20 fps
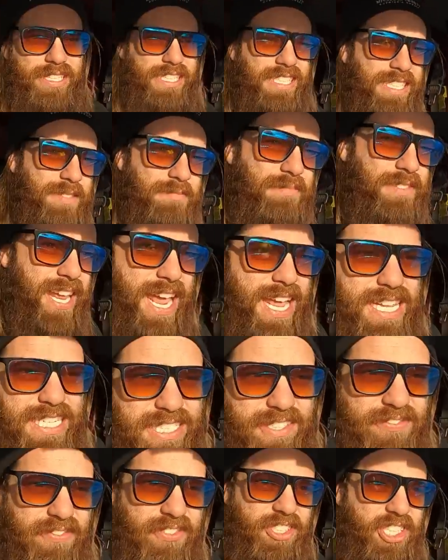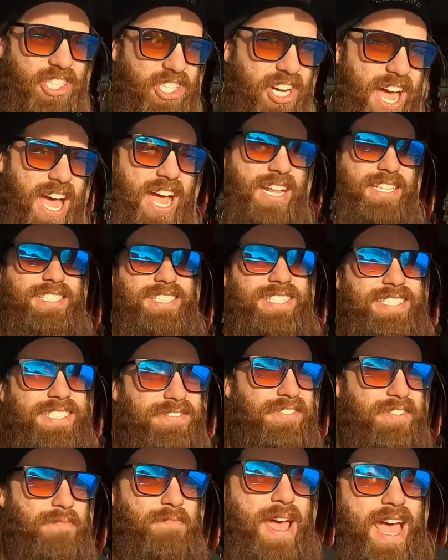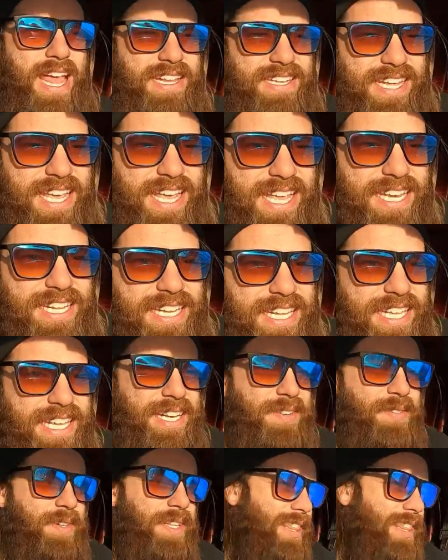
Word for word: and get some tasteful shots for Matt to edit in